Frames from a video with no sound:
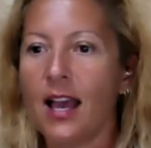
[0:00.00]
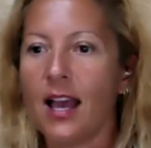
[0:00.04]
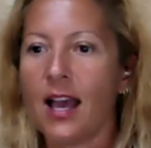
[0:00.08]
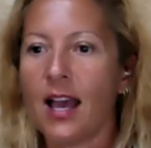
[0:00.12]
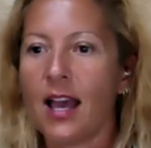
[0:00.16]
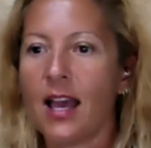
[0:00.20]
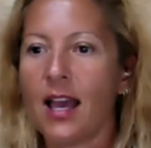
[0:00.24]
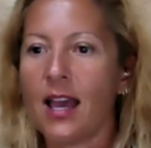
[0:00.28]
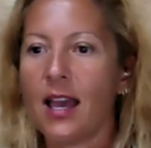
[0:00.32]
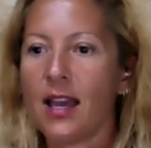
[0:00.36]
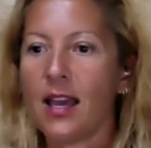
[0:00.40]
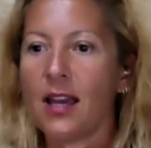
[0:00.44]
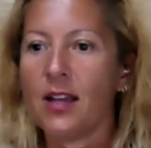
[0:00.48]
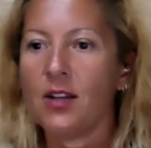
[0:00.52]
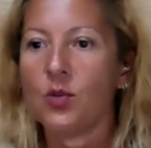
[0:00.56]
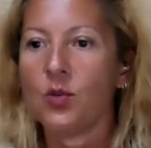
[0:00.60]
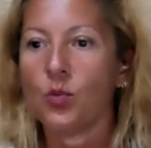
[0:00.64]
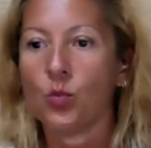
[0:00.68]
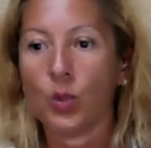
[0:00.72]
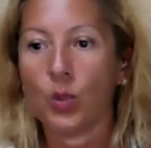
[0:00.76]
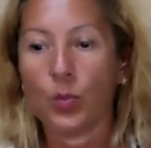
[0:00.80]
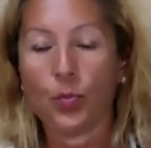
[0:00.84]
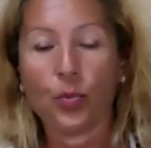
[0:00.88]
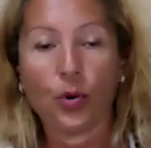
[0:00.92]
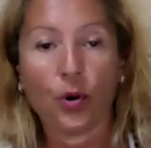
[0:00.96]
And
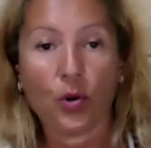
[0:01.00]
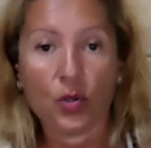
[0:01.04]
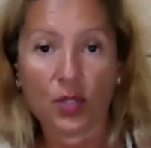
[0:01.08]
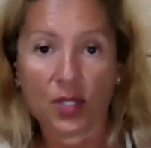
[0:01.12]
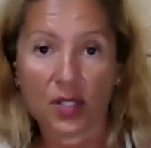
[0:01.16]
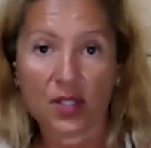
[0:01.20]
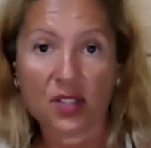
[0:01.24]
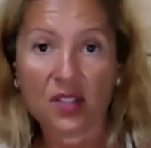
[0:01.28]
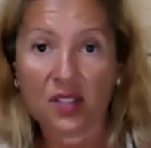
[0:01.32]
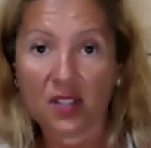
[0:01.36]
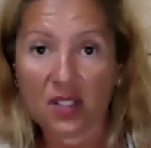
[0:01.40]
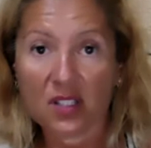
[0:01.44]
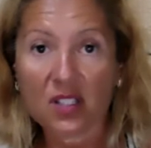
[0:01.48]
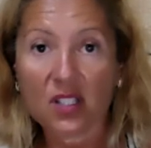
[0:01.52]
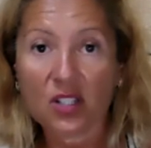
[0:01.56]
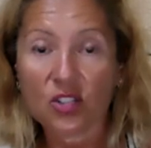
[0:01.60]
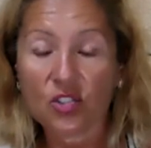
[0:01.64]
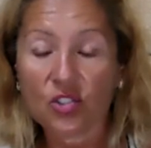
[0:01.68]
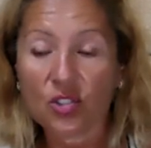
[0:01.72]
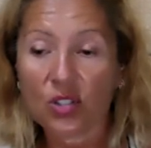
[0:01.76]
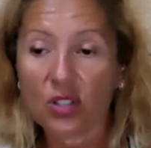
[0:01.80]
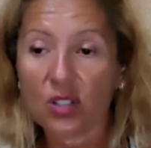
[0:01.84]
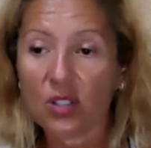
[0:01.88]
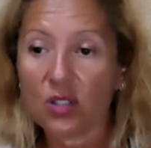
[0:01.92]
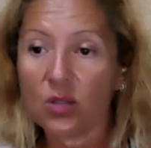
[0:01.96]
we process the
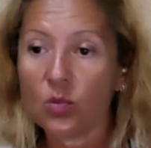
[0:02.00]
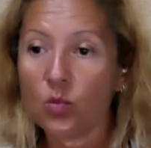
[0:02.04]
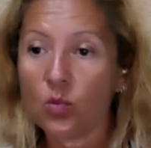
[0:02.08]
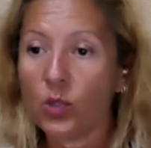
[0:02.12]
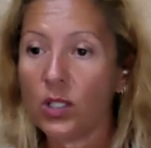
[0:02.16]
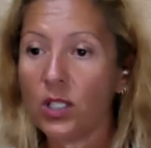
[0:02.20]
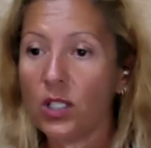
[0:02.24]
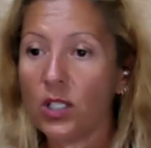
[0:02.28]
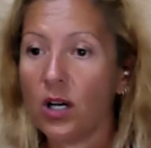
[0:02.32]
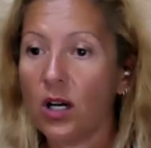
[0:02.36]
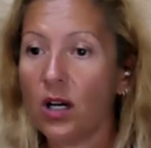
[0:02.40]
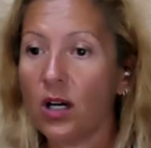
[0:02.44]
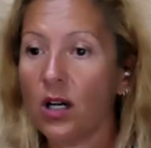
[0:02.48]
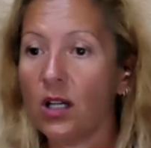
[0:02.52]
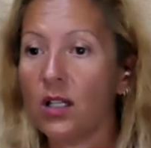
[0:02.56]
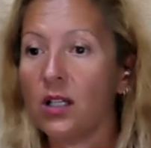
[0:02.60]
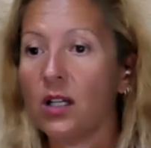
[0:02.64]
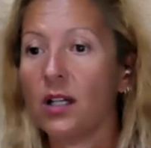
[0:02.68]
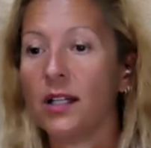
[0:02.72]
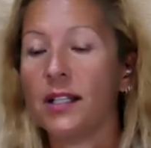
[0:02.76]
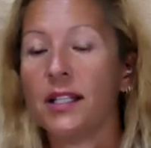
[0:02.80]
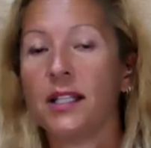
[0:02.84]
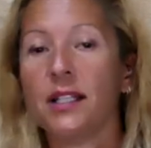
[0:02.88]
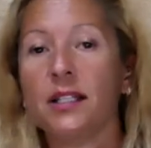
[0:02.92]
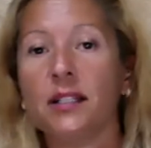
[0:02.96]
session, we
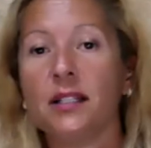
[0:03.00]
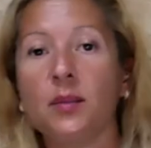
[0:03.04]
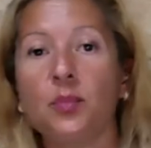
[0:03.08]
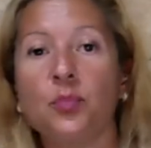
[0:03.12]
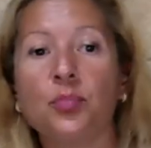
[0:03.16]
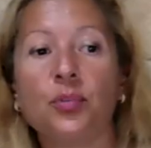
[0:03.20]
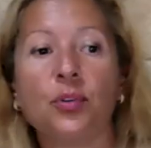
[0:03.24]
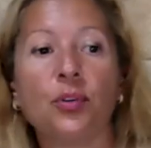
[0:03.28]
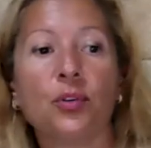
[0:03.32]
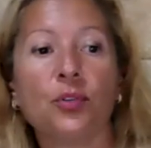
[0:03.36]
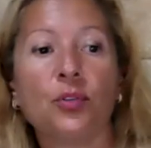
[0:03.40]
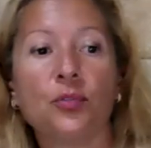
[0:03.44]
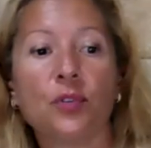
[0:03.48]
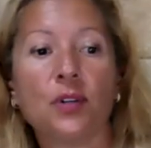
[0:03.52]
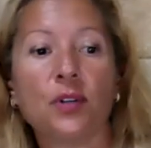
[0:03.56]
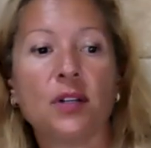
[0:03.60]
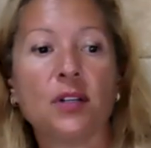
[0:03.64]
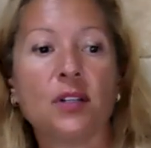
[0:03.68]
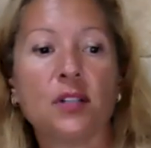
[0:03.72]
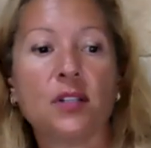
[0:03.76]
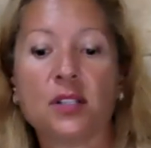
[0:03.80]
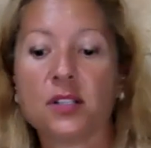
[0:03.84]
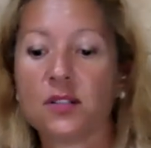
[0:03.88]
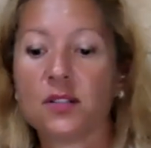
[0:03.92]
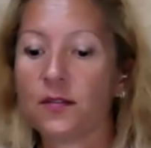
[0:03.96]
highlight any
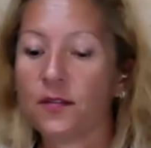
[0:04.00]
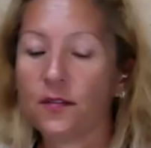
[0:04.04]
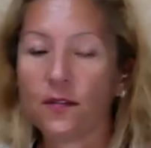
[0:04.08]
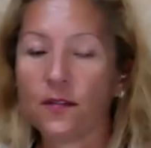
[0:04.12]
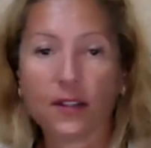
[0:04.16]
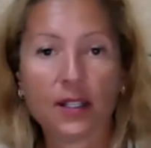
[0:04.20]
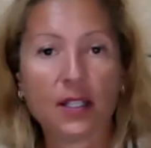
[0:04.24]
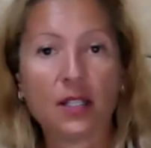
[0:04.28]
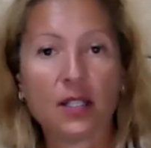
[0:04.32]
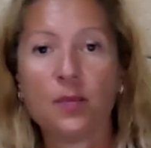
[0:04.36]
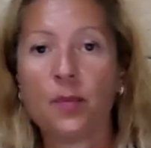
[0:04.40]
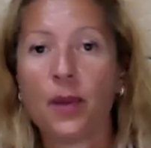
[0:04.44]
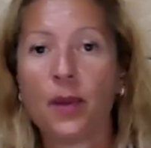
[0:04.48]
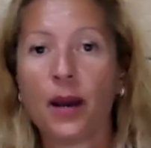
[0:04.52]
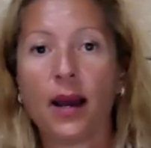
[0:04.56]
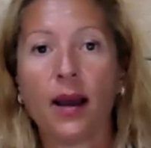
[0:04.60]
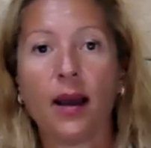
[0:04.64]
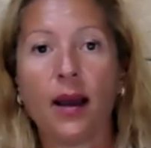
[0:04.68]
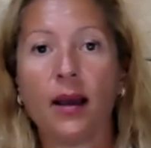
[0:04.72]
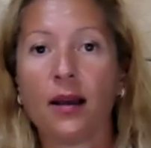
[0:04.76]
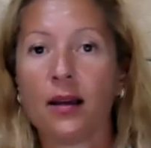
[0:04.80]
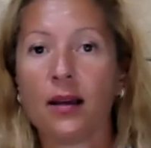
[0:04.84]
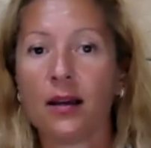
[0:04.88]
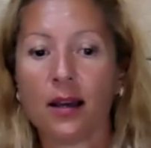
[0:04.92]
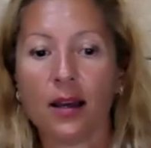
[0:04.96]
progress,
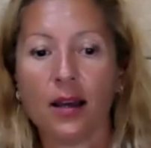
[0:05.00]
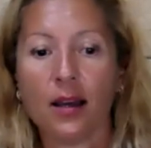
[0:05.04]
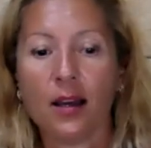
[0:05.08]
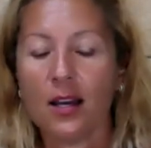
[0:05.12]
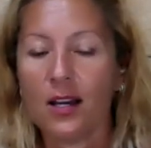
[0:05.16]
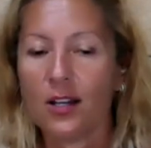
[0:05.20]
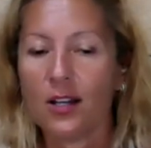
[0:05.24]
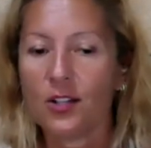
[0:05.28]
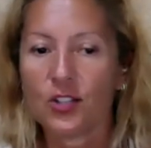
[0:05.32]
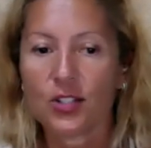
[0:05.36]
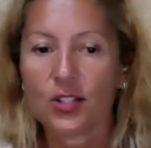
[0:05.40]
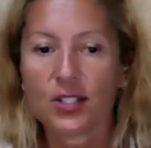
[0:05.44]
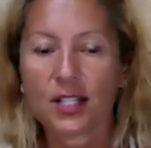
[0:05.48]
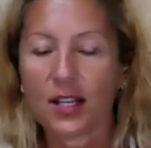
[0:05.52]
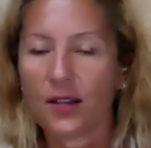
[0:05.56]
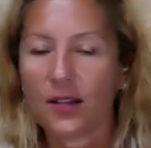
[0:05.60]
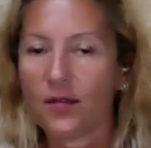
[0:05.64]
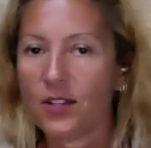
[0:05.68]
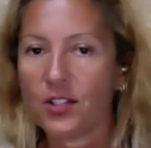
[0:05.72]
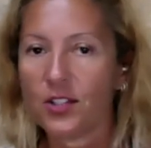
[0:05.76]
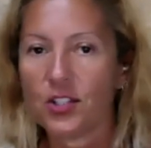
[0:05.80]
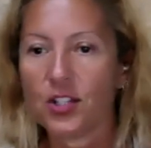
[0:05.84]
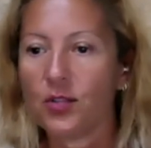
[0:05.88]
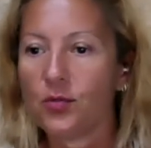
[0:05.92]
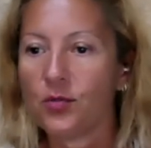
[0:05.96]
feedback, just have the
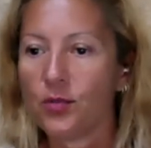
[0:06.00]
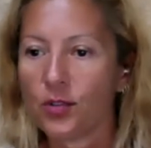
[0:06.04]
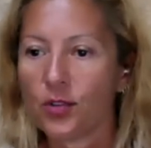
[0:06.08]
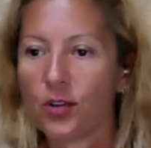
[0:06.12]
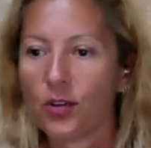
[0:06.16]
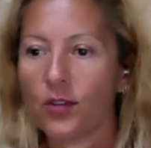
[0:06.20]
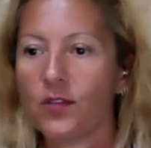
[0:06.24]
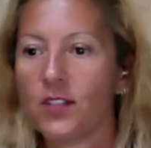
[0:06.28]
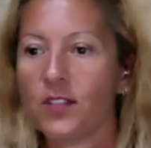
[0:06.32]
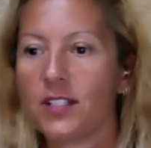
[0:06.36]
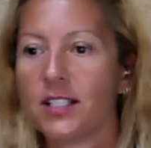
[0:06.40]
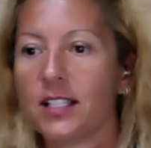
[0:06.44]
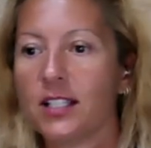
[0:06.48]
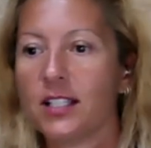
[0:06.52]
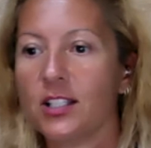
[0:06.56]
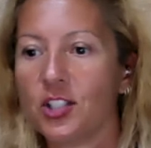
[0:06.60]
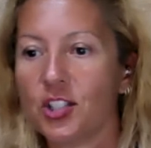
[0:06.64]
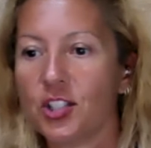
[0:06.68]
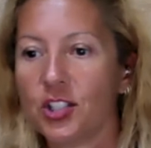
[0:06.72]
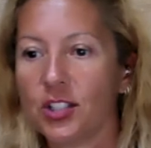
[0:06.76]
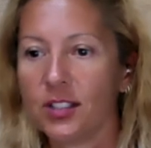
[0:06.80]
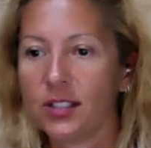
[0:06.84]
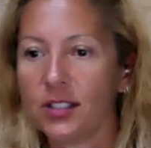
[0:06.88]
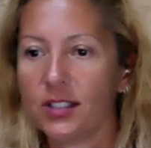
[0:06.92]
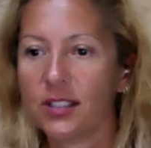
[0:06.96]
general
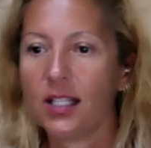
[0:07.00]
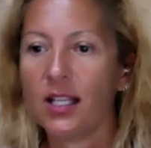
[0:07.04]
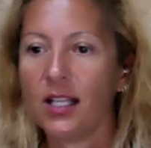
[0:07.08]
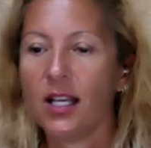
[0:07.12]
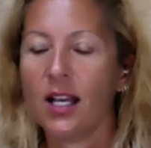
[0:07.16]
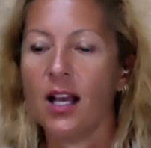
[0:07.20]
conversation.